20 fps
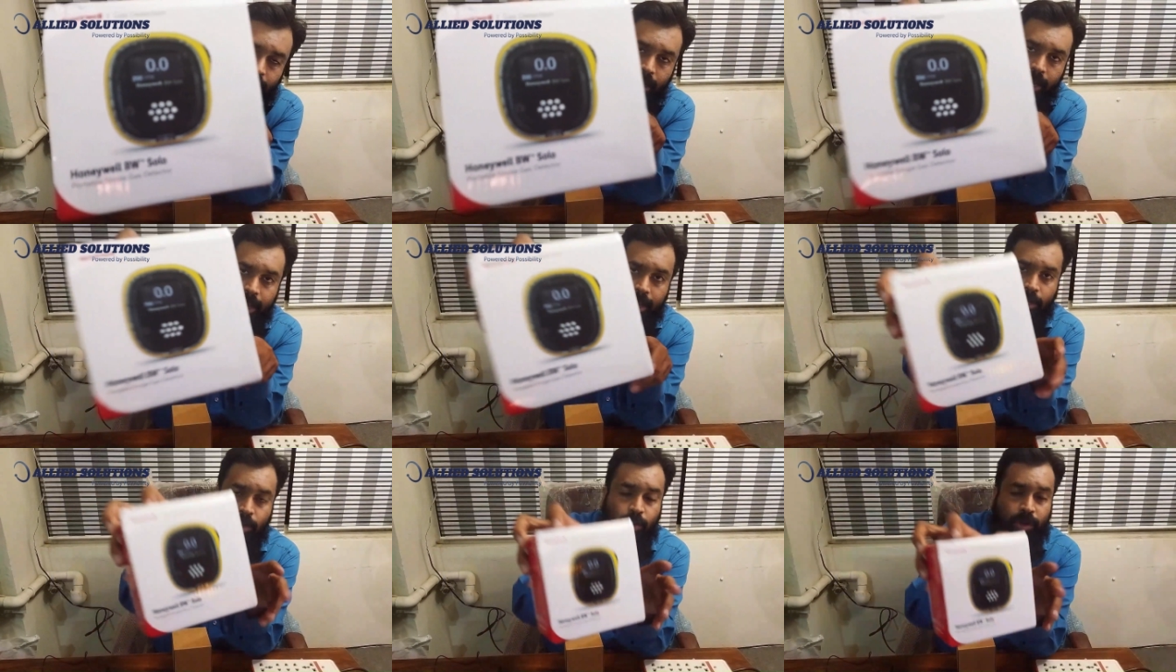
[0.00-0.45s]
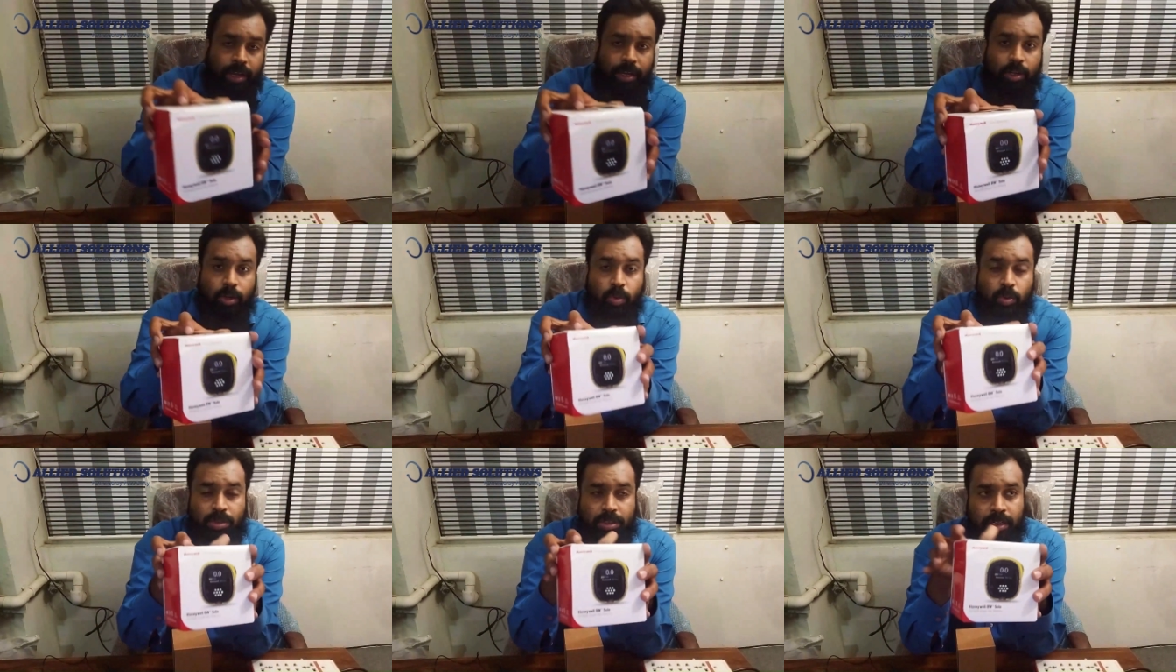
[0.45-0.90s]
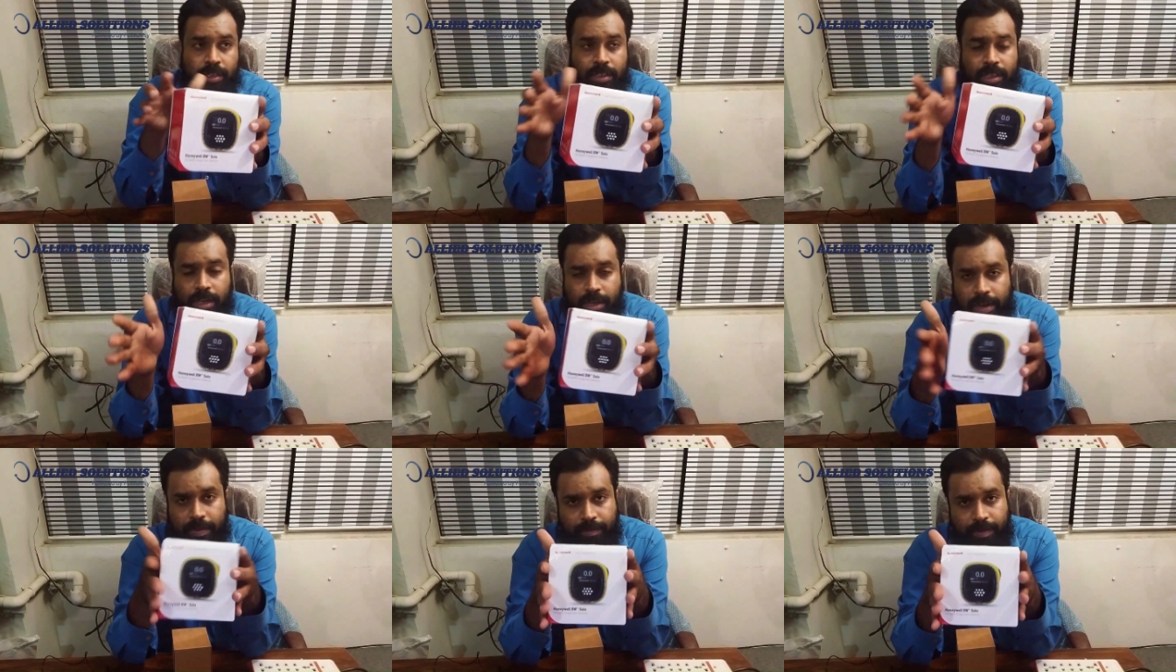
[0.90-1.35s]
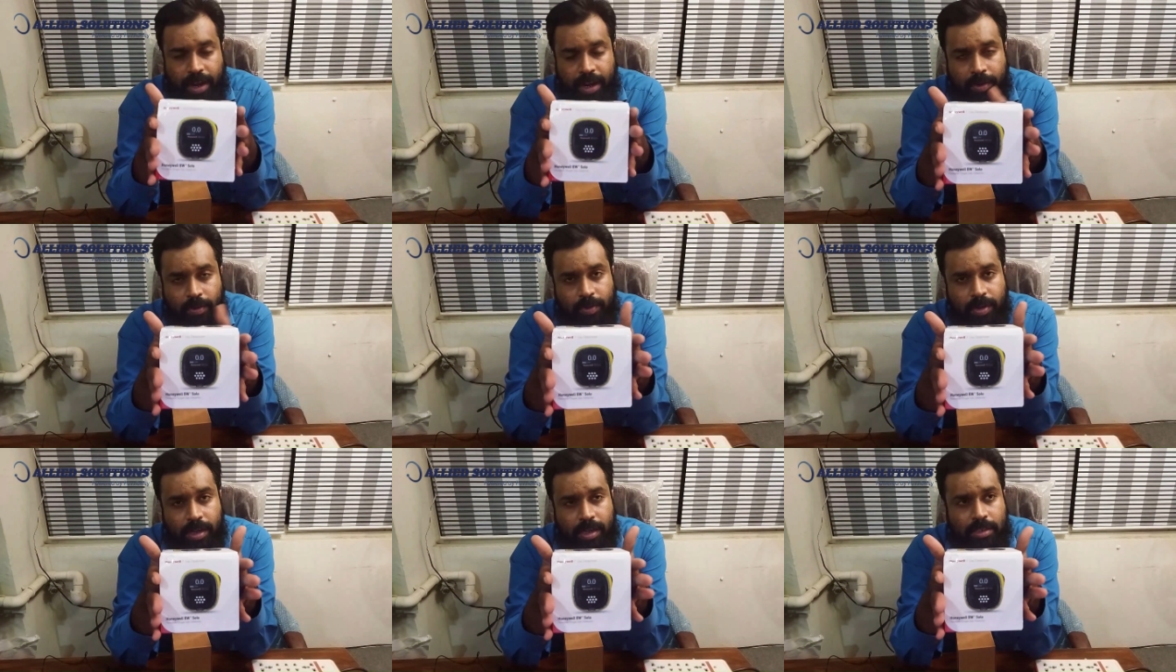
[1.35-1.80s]
and you can use in the
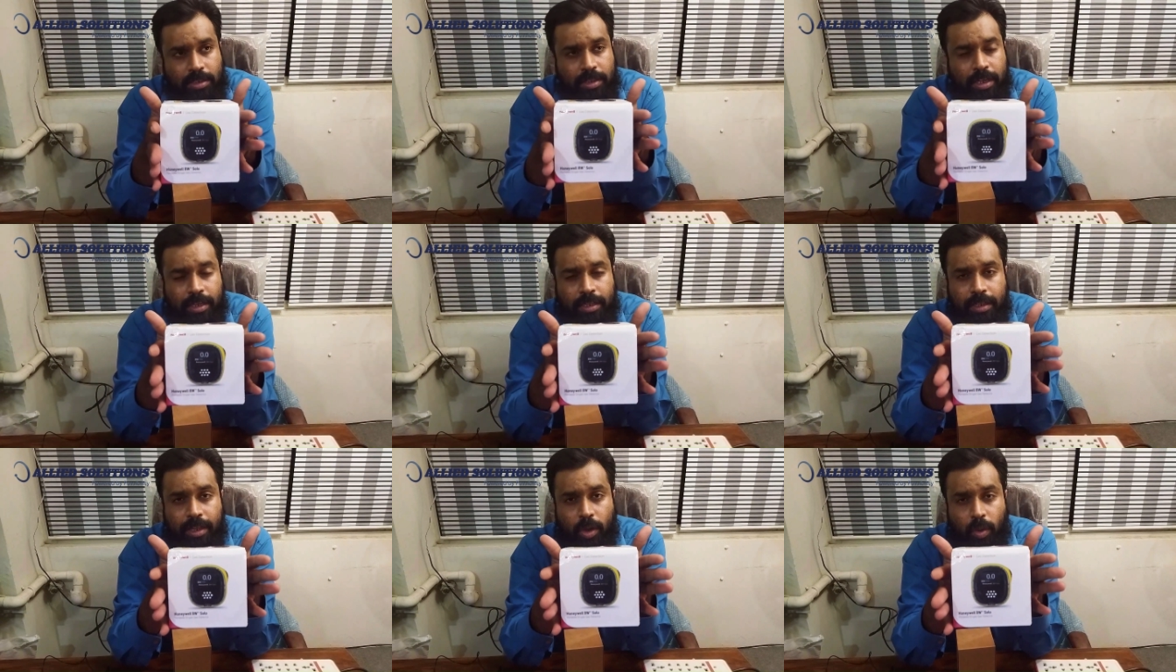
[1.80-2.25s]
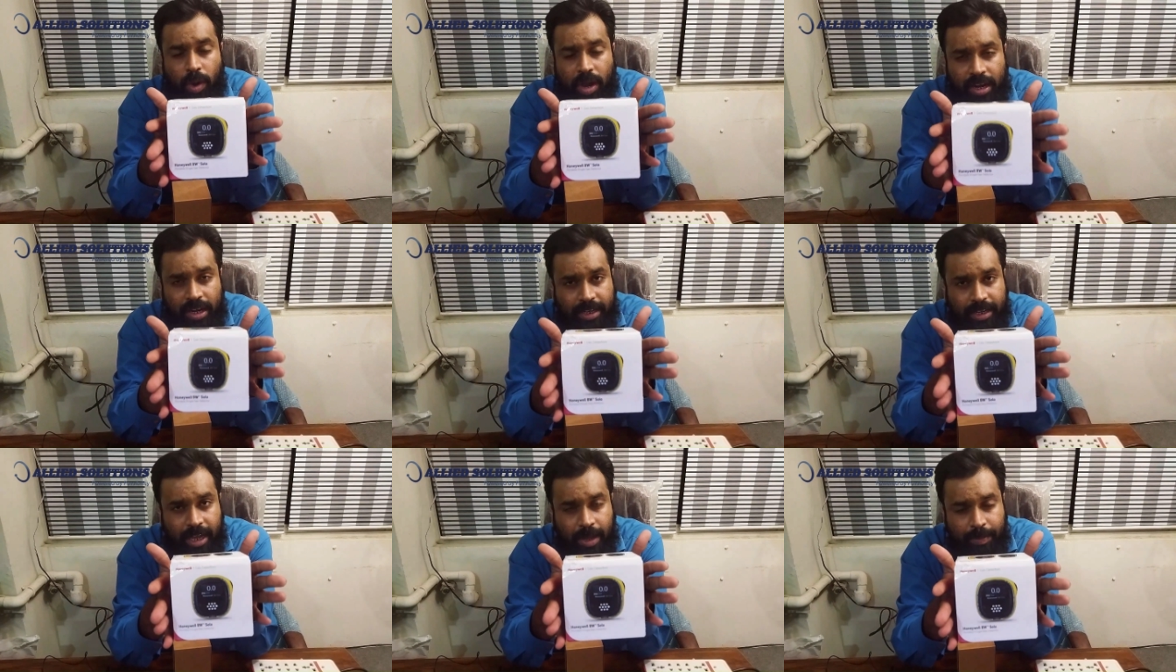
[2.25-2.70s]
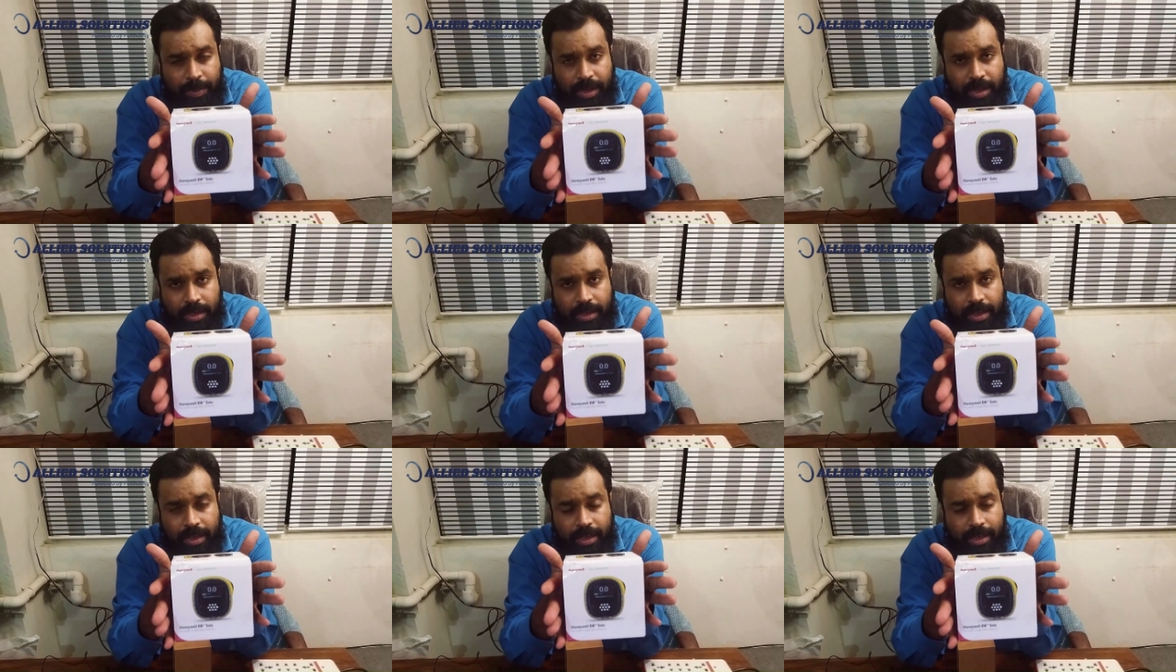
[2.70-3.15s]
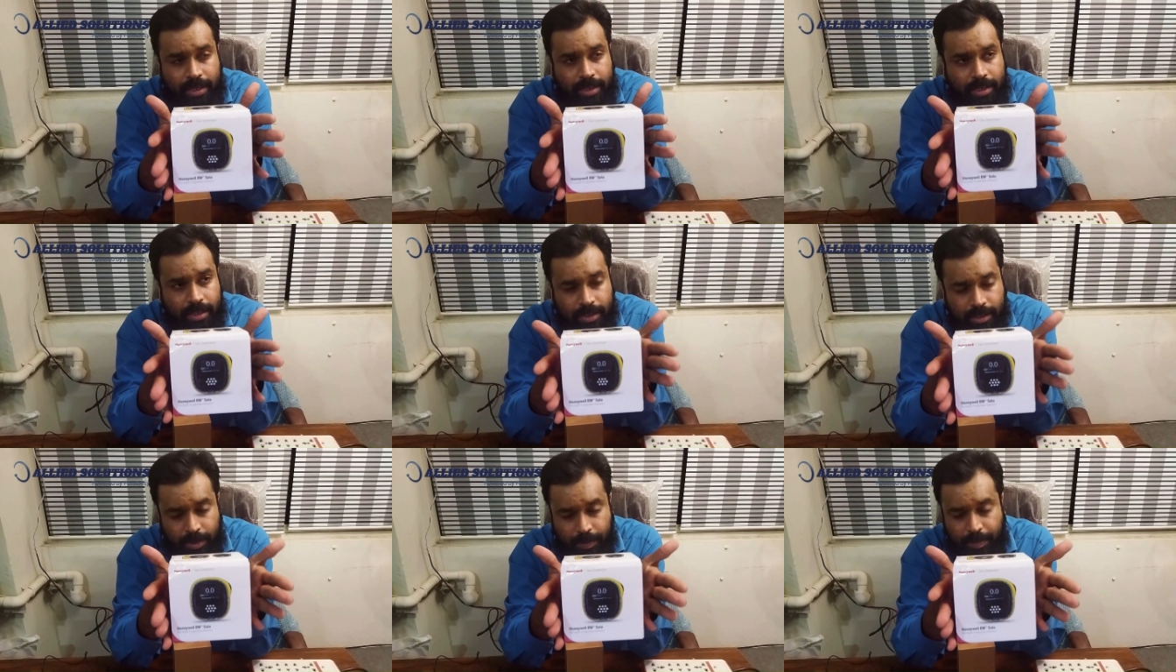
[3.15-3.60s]
refineries, in the oil and chemical
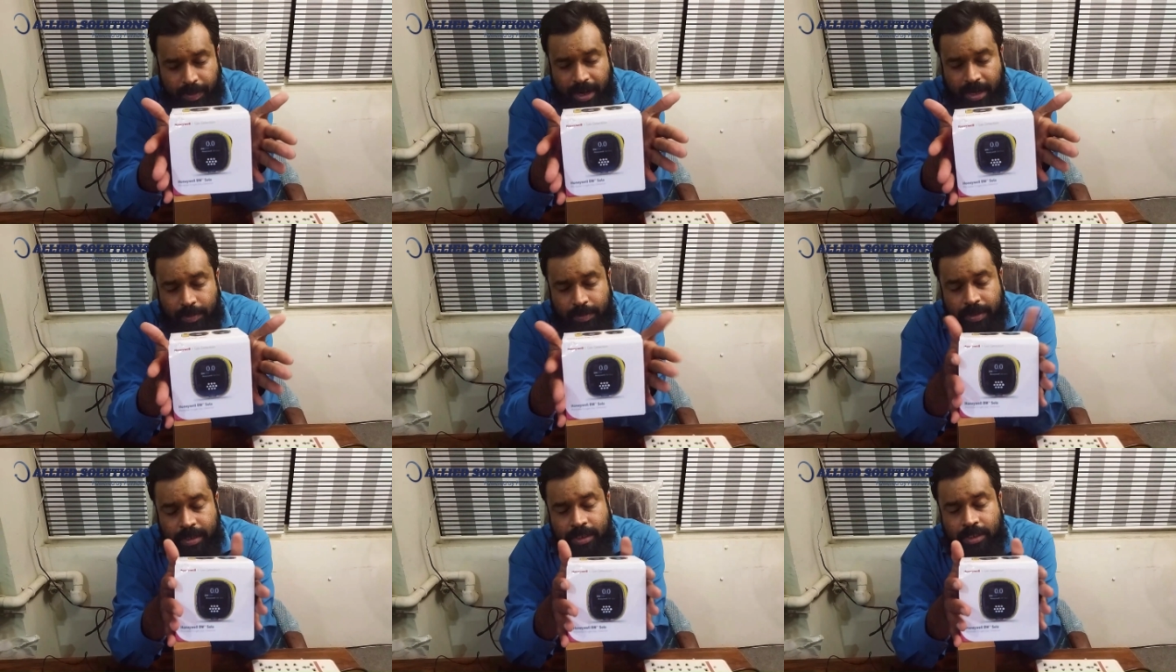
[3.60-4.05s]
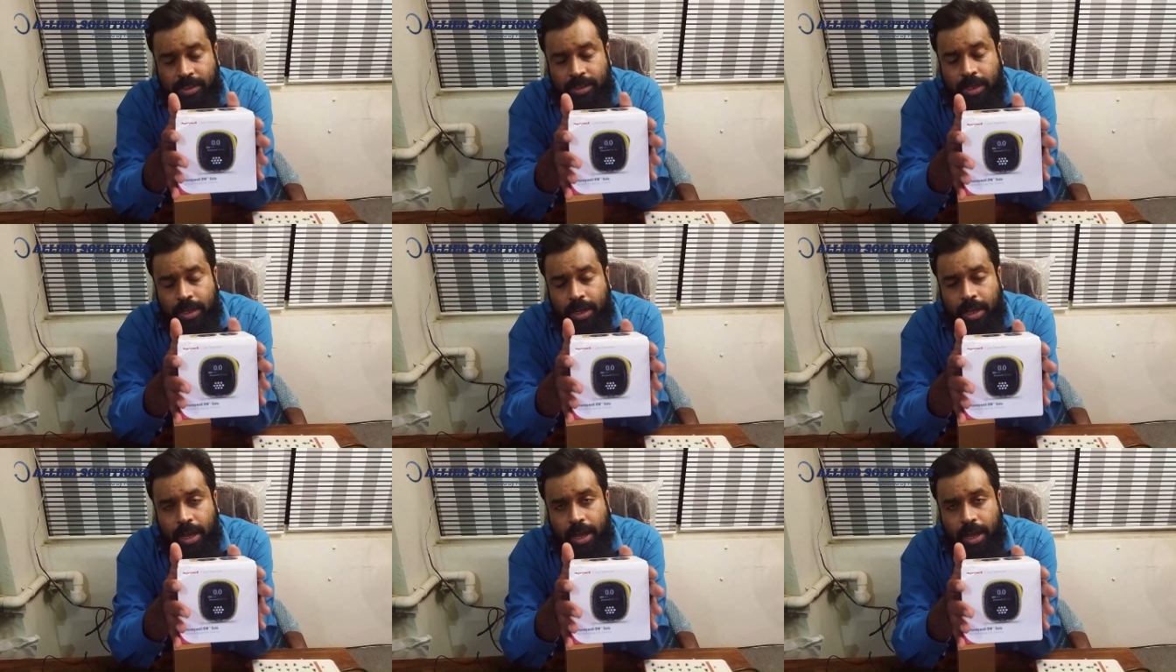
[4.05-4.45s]
departments,